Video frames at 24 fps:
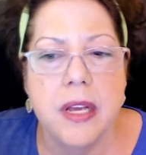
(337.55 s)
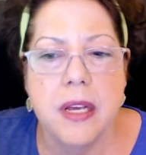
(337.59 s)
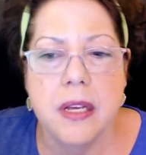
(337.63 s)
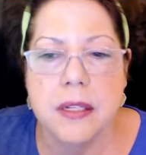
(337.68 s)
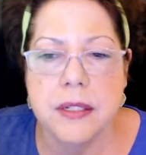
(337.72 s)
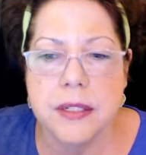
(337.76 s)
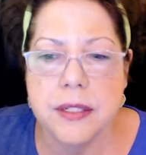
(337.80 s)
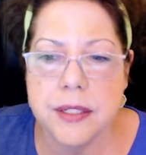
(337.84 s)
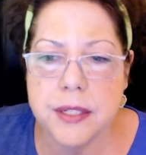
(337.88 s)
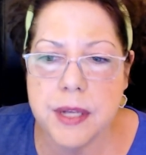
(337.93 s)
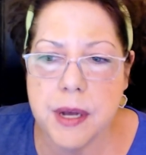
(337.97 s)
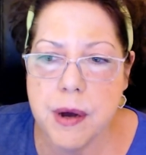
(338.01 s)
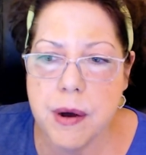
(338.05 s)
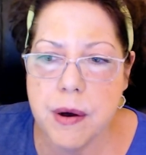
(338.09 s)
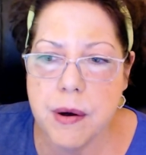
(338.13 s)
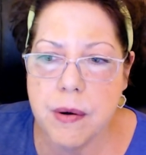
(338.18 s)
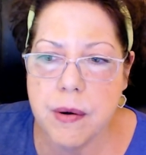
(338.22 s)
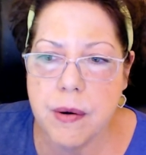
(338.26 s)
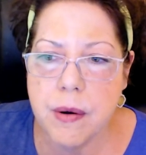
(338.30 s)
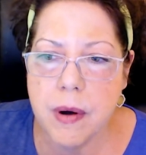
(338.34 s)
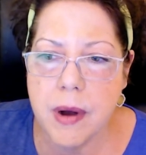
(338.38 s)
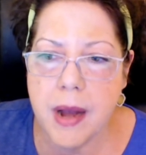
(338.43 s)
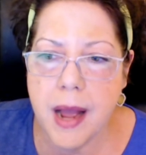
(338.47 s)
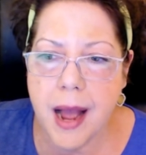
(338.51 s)

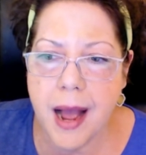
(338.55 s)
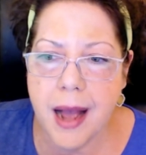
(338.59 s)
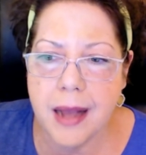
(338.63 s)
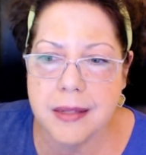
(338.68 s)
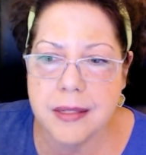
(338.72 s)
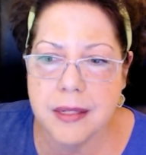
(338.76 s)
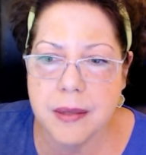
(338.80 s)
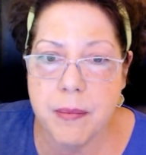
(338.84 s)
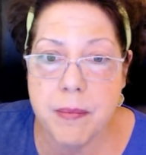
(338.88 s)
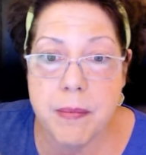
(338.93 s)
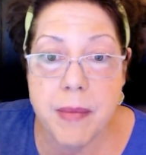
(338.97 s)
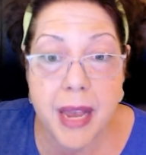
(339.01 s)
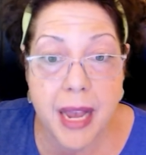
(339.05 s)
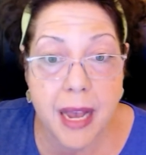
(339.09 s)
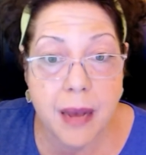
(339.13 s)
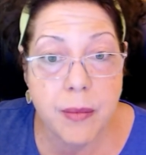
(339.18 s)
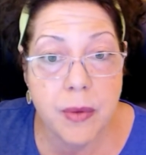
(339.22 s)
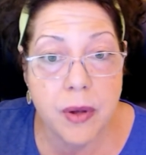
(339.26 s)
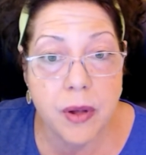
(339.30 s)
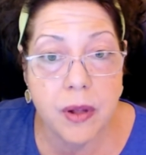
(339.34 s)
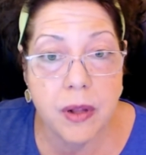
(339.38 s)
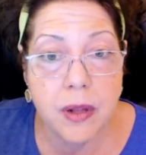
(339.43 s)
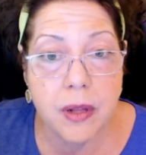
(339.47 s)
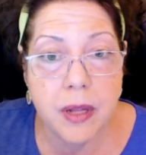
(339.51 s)
So as a
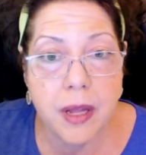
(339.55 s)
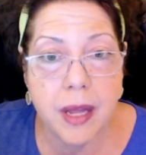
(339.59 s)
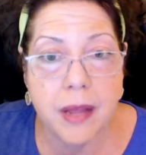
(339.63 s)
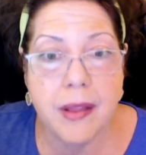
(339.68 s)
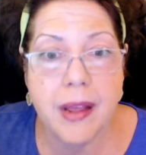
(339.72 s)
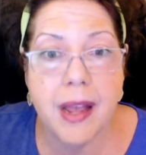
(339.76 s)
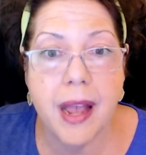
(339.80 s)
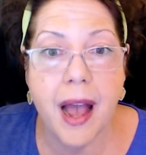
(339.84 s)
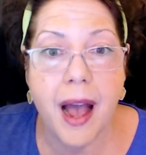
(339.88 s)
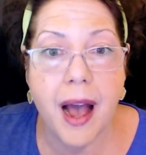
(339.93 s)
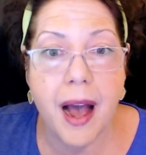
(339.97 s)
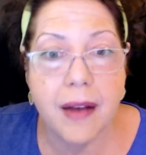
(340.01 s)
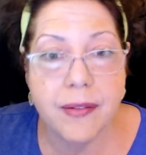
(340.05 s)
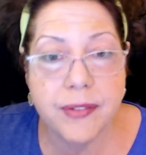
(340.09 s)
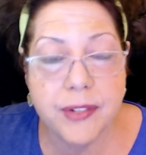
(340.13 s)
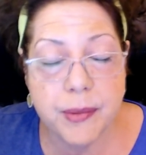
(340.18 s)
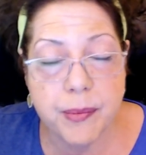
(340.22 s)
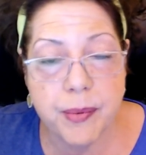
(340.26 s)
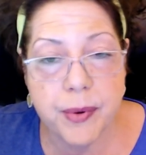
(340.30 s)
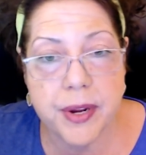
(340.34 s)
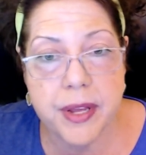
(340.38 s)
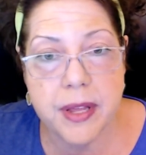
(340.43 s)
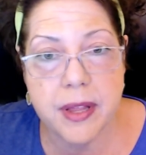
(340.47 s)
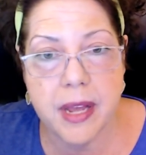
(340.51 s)
mammal, and they have to
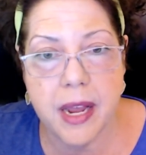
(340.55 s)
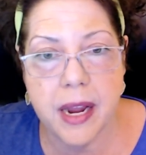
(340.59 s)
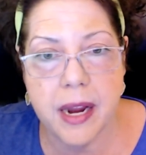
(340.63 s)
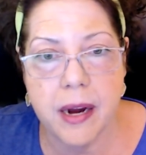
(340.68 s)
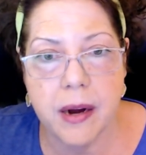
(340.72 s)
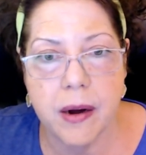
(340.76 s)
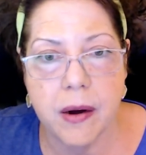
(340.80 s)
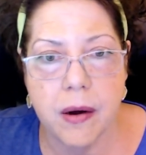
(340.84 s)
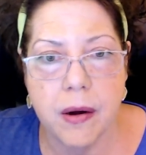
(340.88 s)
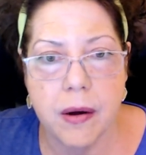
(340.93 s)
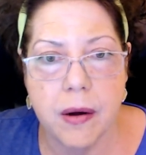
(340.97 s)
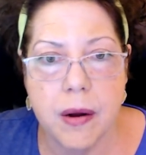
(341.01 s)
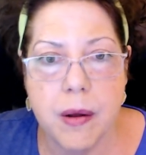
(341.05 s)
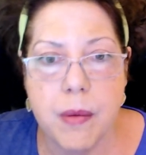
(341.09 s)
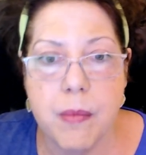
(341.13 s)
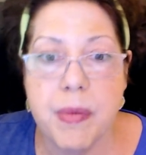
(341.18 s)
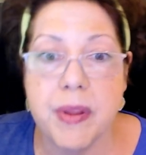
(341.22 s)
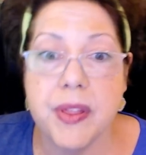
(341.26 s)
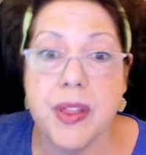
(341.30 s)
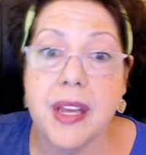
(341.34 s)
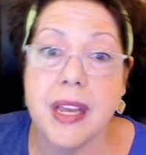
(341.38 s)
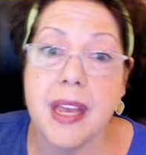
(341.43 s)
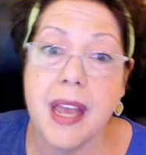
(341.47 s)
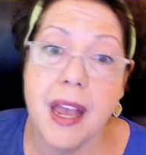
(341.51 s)
breathe air,
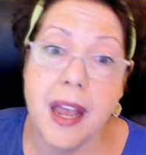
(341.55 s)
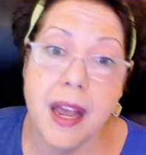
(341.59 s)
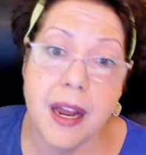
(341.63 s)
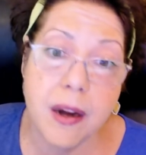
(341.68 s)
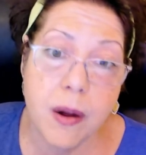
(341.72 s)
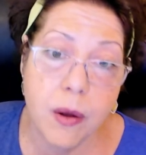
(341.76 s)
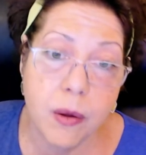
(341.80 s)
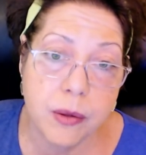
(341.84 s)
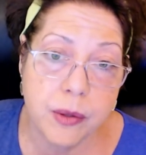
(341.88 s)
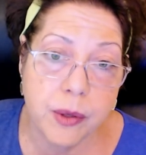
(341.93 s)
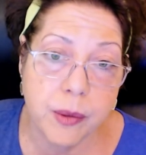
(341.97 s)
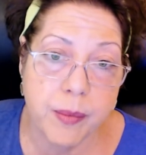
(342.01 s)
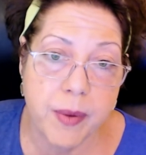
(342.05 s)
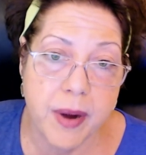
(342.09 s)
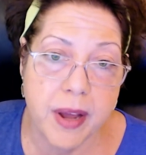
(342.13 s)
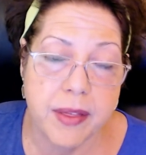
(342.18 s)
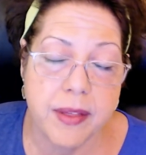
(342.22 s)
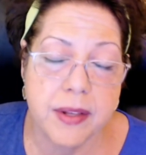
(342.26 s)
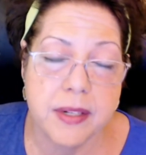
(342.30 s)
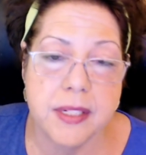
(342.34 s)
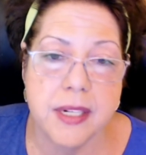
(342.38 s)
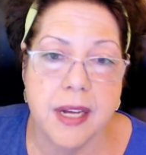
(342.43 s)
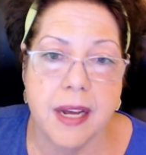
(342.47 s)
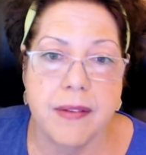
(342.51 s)
but they can hold their breath
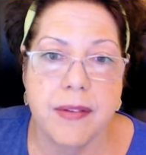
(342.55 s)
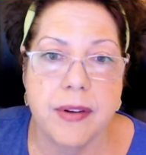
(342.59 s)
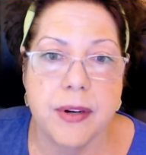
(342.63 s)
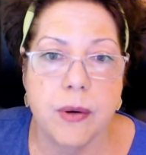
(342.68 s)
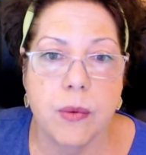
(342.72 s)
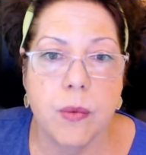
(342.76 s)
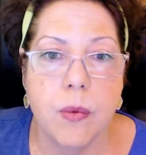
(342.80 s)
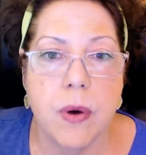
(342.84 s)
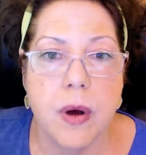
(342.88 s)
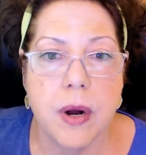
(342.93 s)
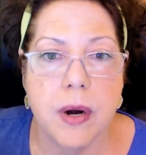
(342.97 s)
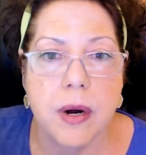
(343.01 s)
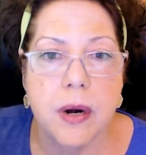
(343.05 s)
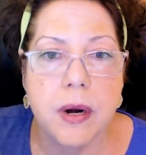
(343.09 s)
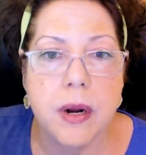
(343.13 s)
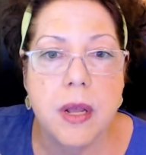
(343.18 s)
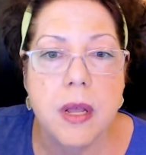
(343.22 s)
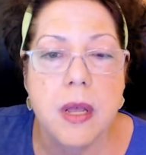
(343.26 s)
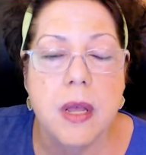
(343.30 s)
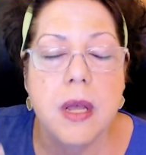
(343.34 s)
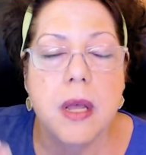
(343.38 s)
and dive underwater.